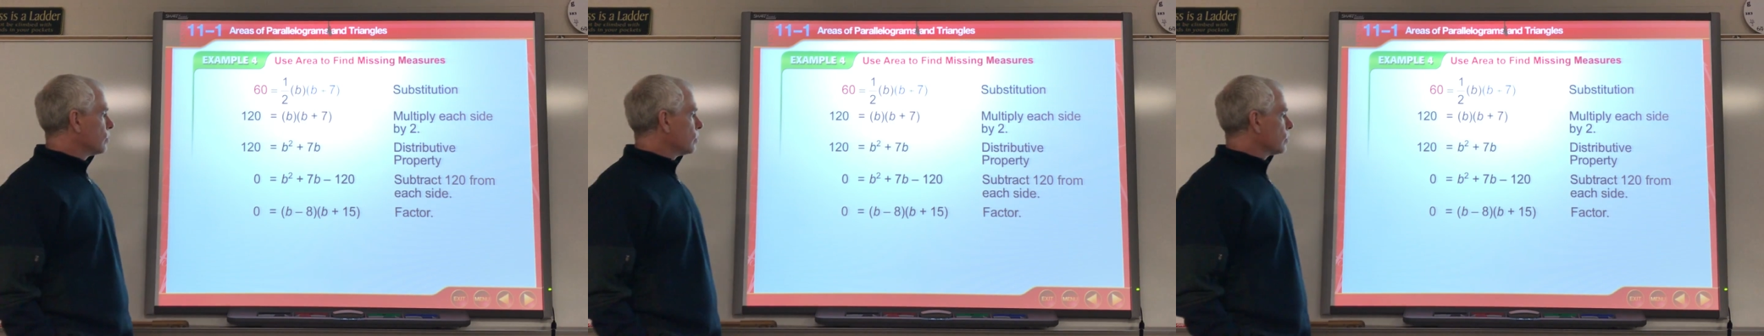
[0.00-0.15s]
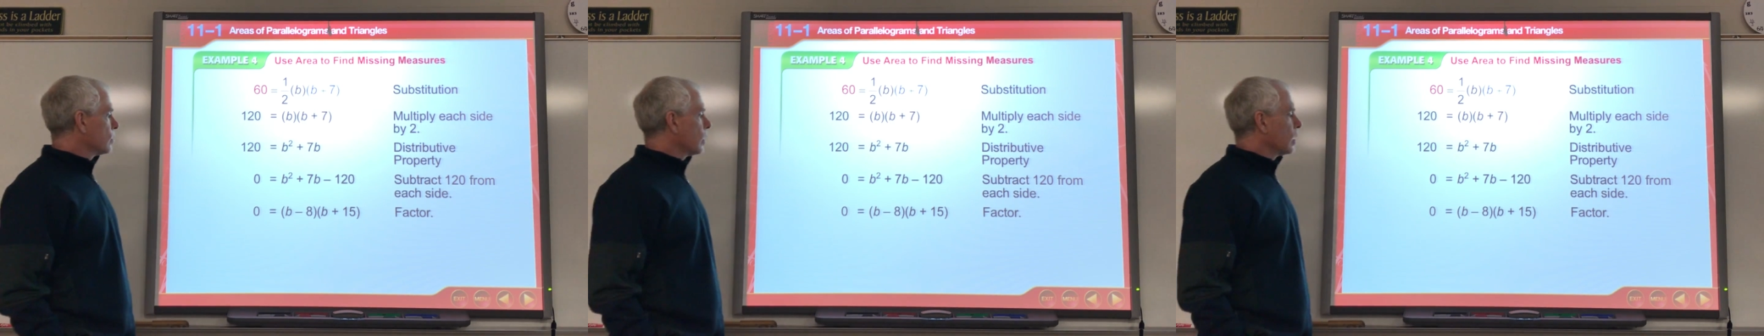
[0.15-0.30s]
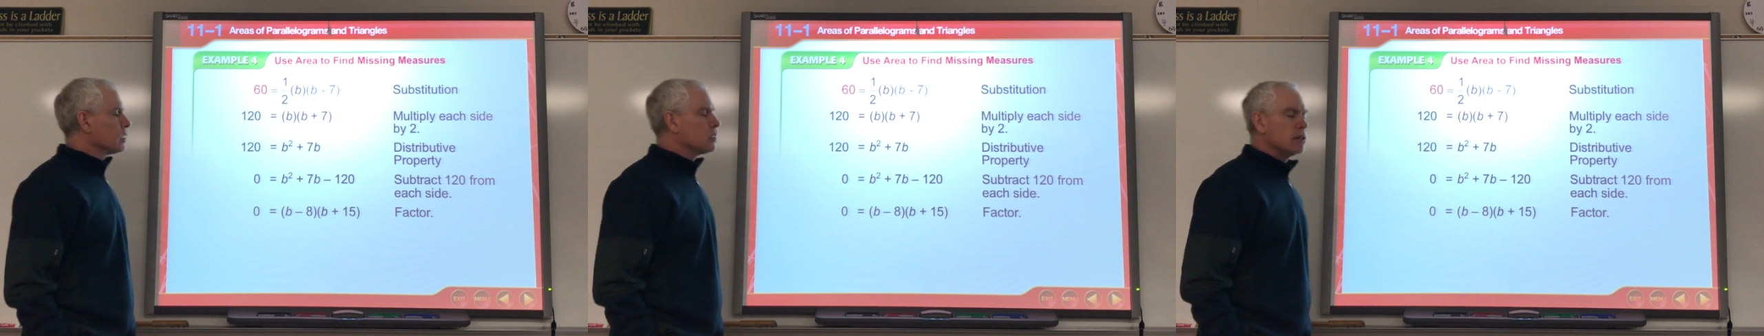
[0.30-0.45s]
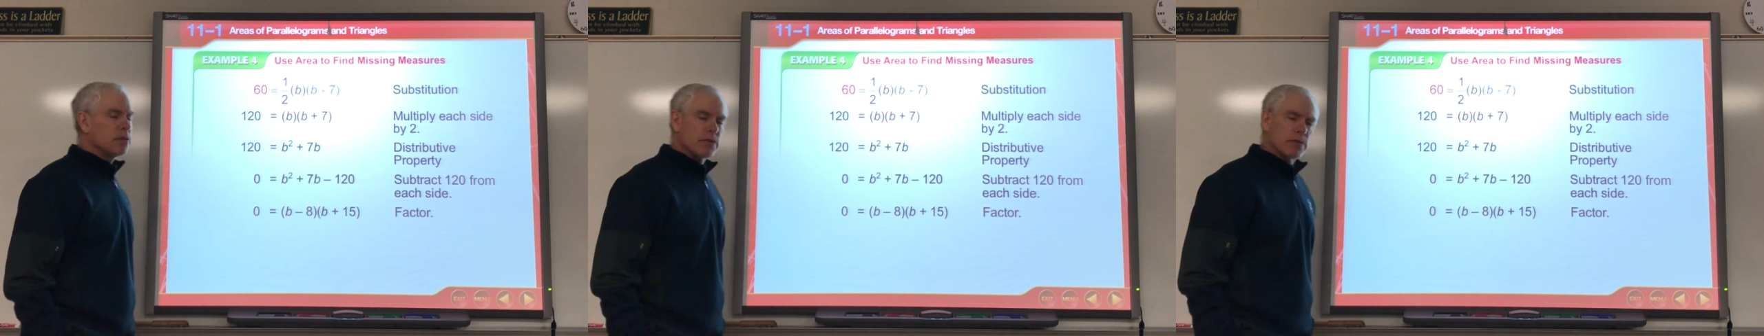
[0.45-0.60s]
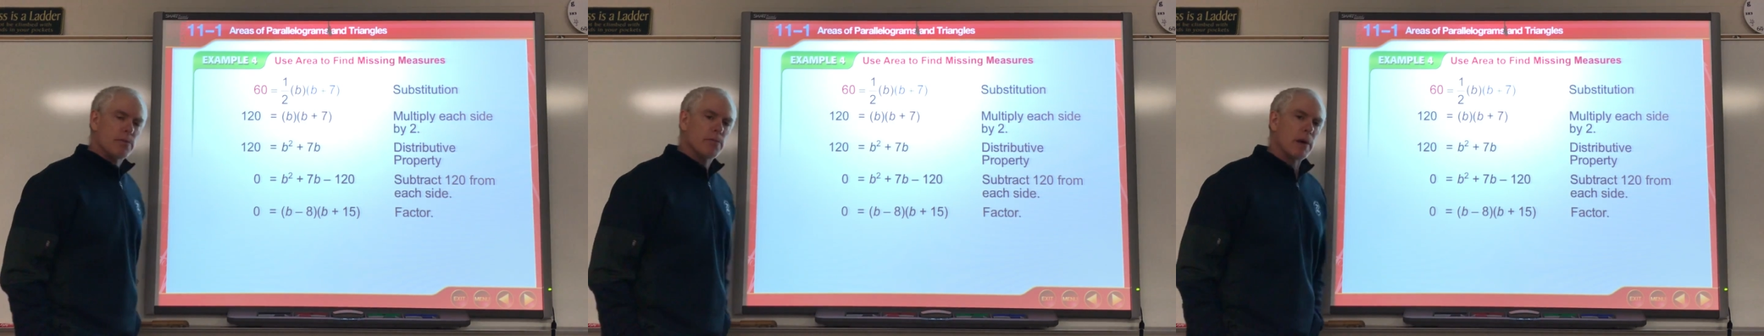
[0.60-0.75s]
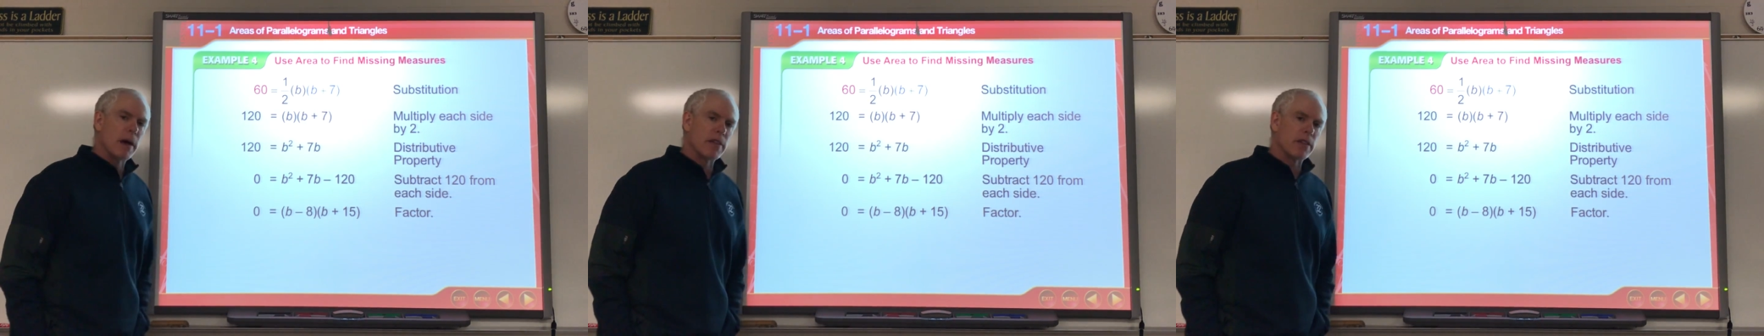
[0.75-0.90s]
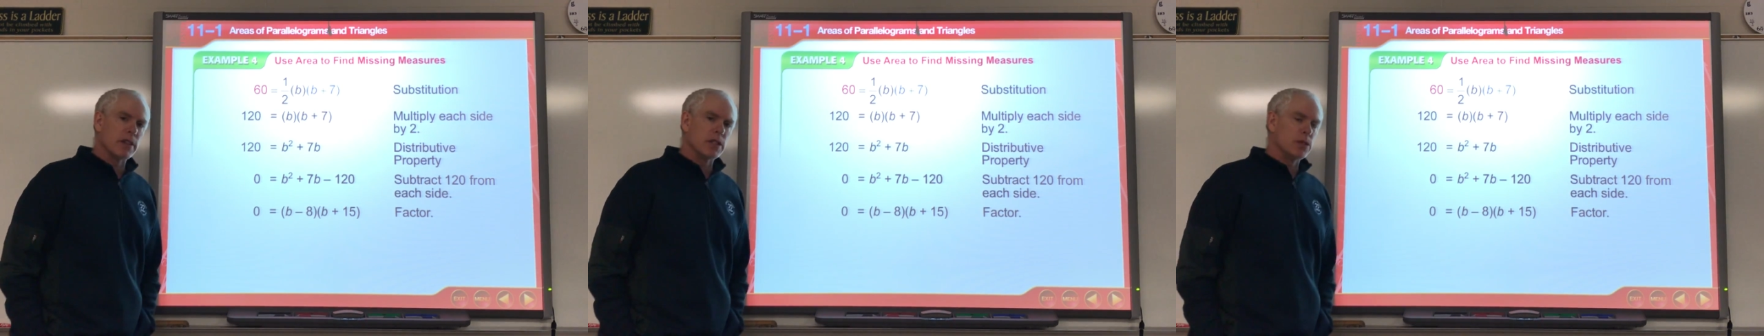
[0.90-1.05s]
There's lots of
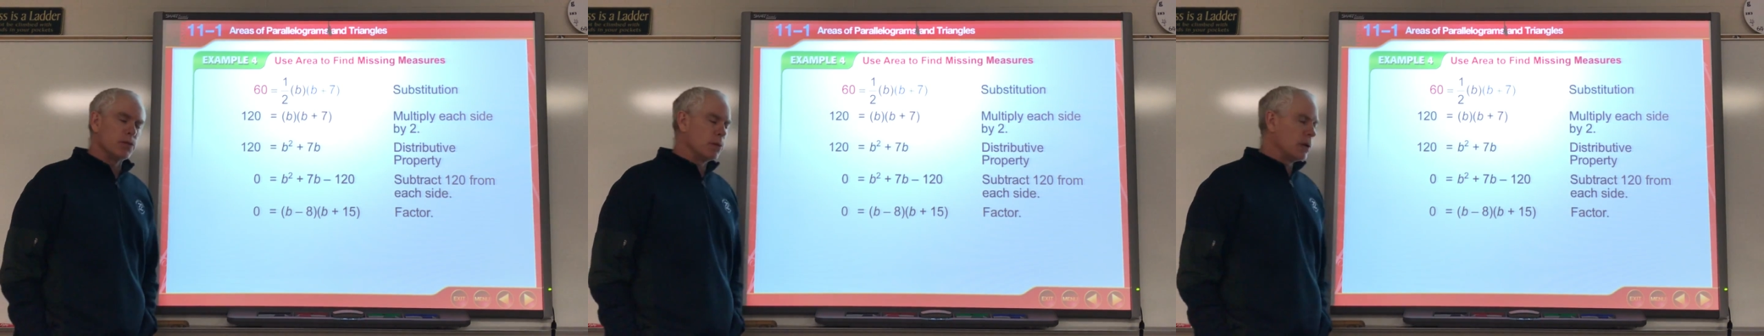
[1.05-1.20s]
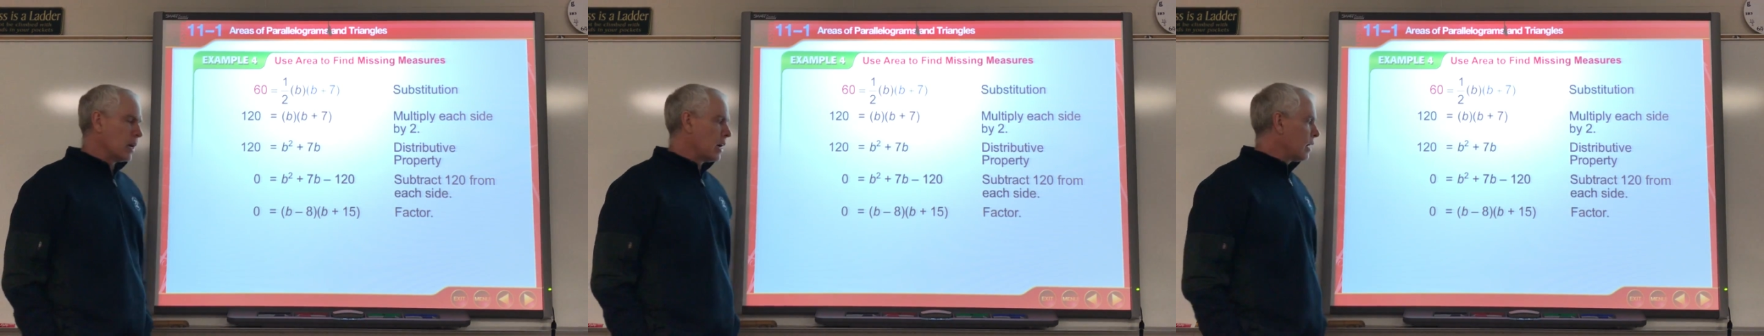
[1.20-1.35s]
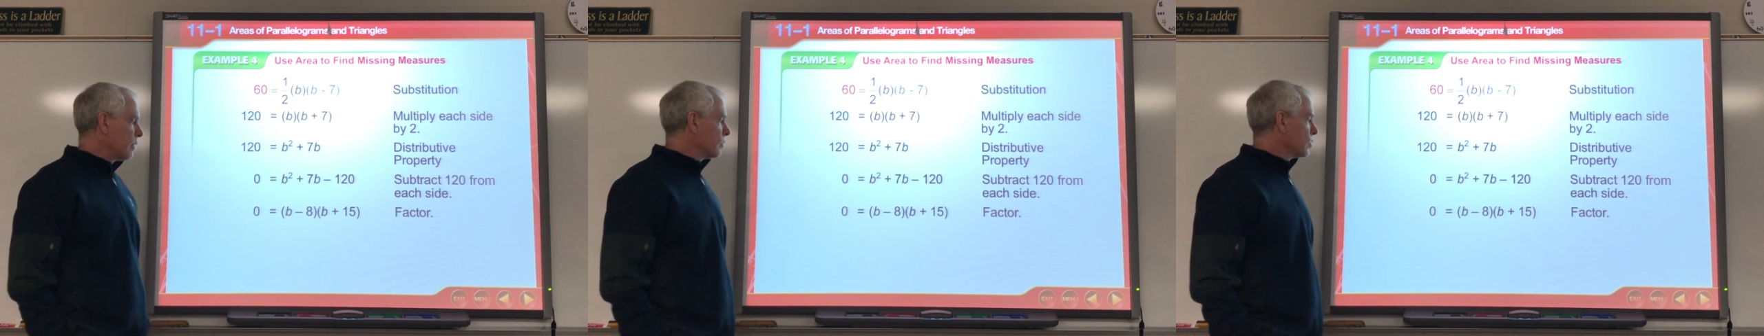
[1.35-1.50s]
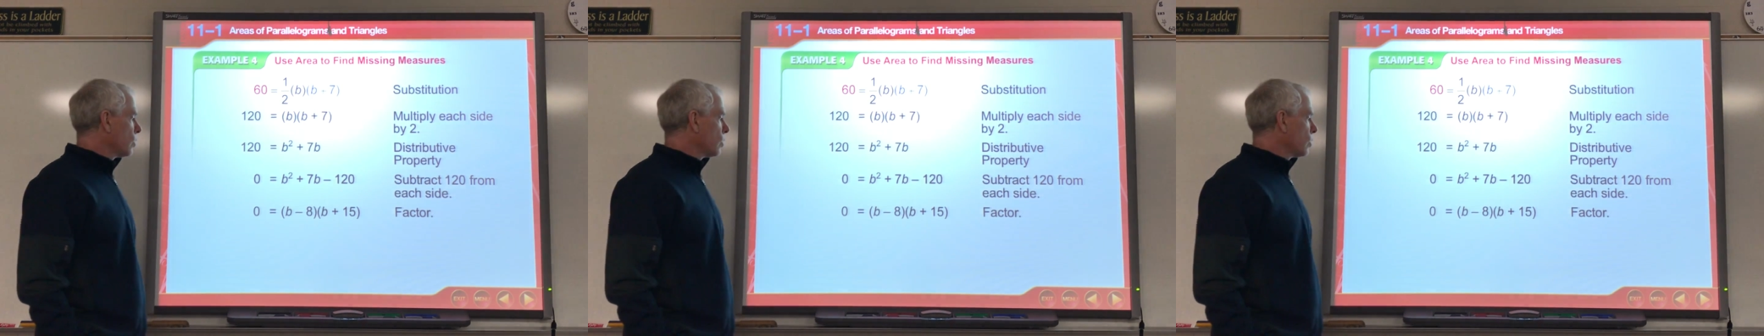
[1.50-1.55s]
methods we have.